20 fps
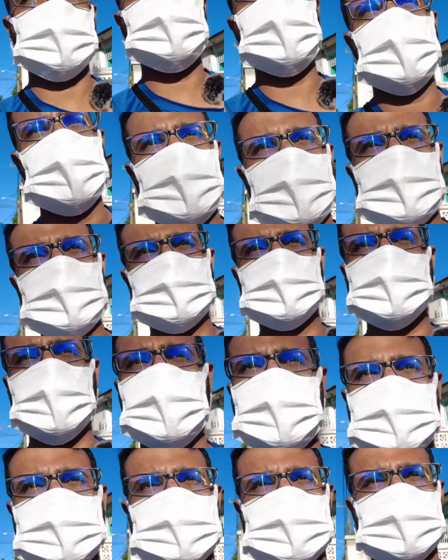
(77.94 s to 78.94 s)
could be a little
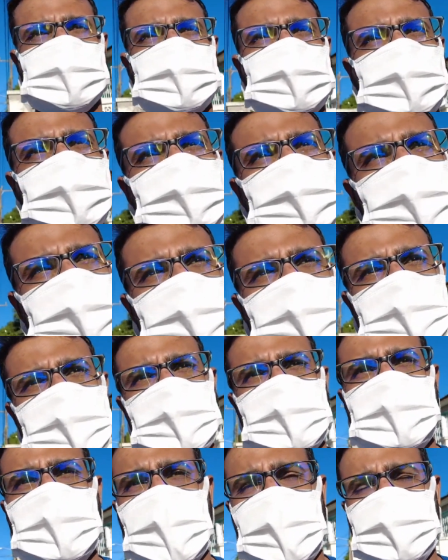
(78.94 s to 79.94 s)
challenging
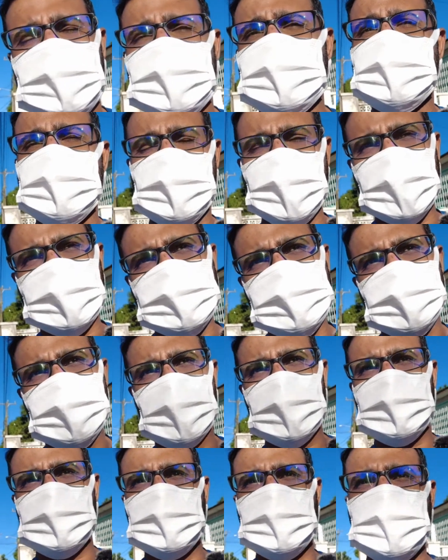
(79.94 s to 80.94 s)
i mean it depends
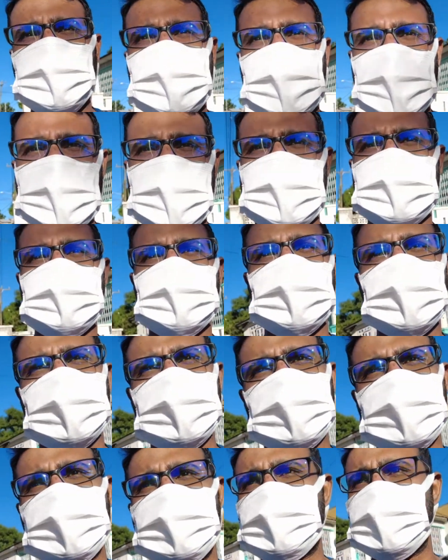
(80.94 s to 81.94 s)
upon where you are
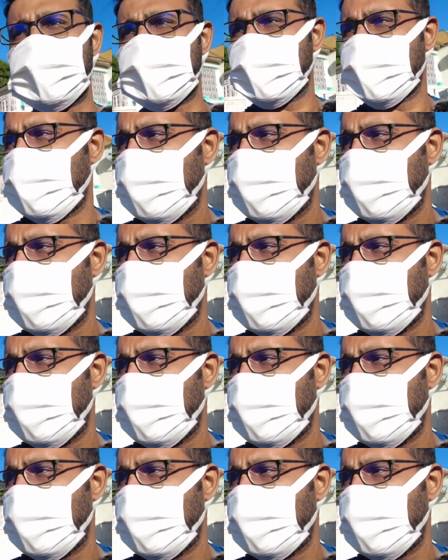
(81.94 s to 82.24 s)
living